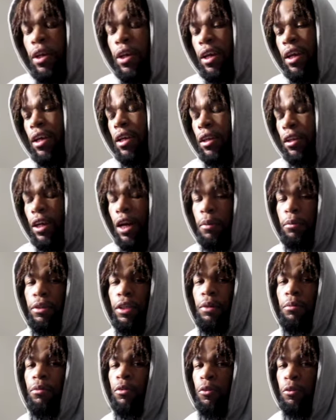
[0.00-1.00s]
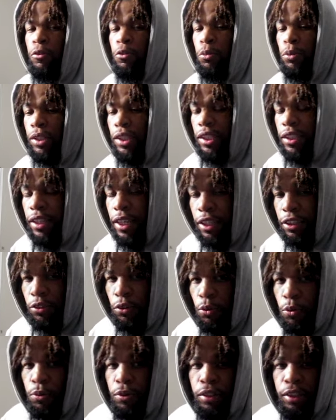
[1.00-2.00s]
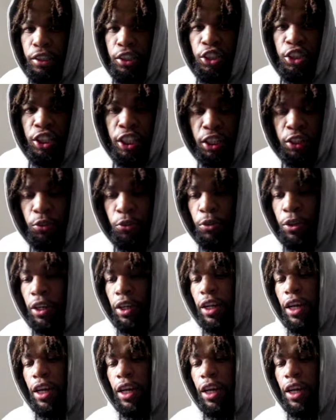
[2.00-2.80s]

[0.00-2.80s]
And comment down below which one is the next on the channel.